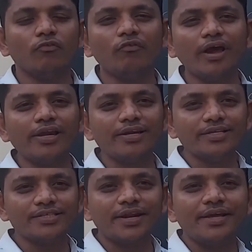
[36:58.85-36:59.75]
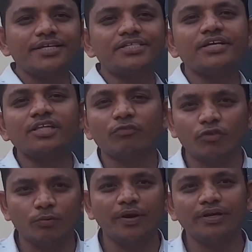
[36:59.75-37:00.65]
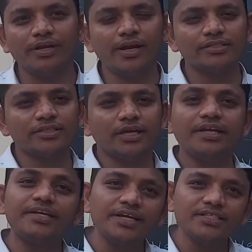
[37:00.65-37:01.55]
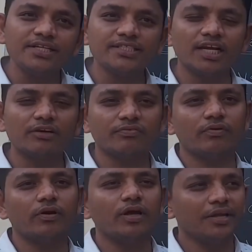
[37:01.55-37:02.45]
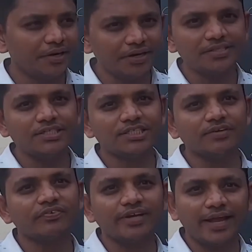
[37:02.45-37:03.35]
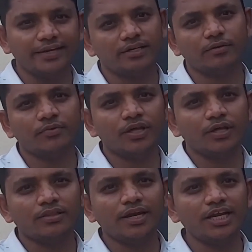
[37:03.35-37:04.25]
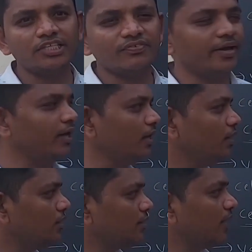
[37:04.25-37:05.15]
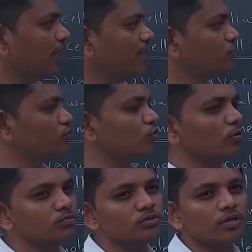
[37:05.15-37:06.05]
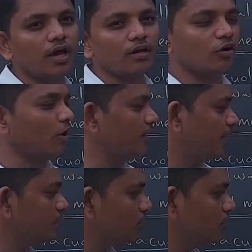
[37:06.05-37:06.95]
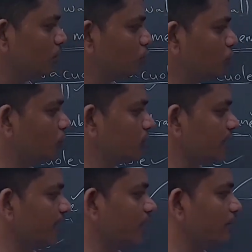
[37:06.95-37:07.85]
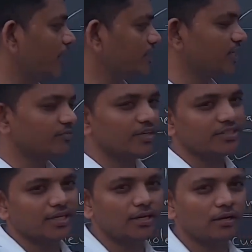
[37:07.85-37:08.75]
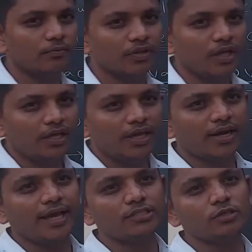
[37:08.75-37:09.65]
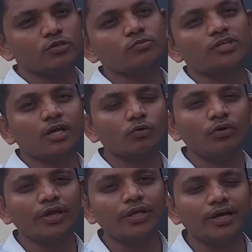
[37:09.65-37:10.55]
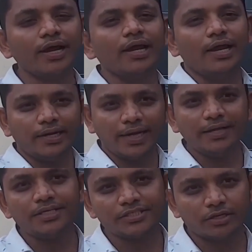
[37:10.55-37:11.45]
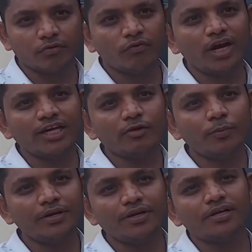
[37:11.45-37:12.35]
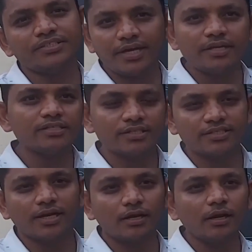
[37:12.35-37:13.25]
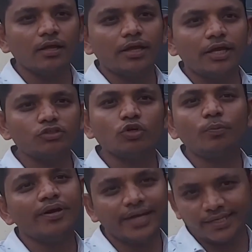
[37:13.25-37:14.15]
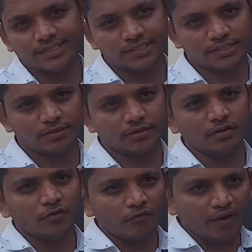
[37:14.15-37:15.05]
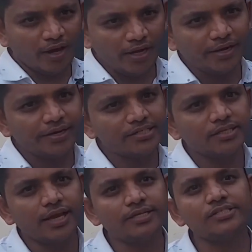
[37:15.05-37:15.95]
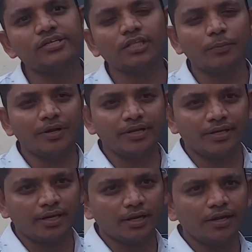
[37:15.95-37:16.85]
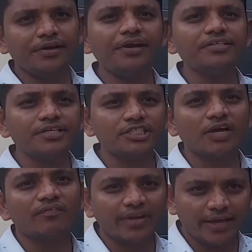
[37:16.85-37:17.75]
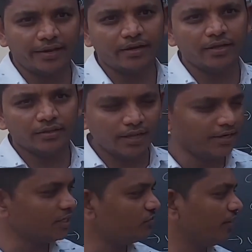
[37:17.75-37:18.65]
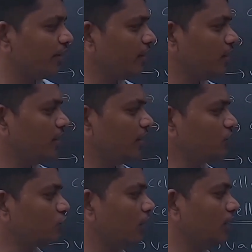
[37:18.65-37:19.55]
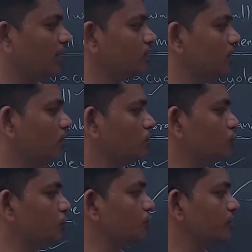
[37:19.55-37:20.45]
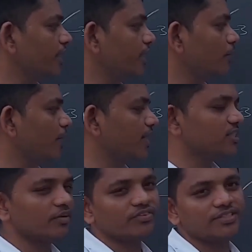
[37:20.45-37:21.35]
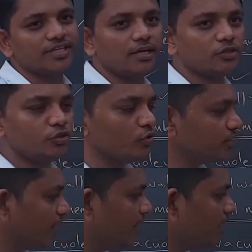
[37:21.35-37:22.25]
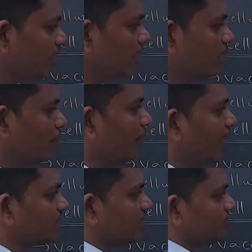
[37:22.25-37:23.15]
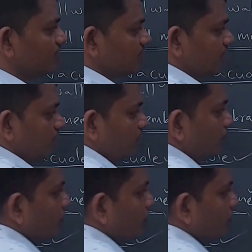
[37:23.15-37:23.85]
While it is digesting the food materials, it is itself died. That is why the lysosomes are called as suicidal bags of the cell. Here lysosomes are doing digestion. Whatever material is there in the cell, it should be digested. While it is digesting the material, it is itself die. That is why it is called as suicidal bags of the cell. Suicidal bags of the cell.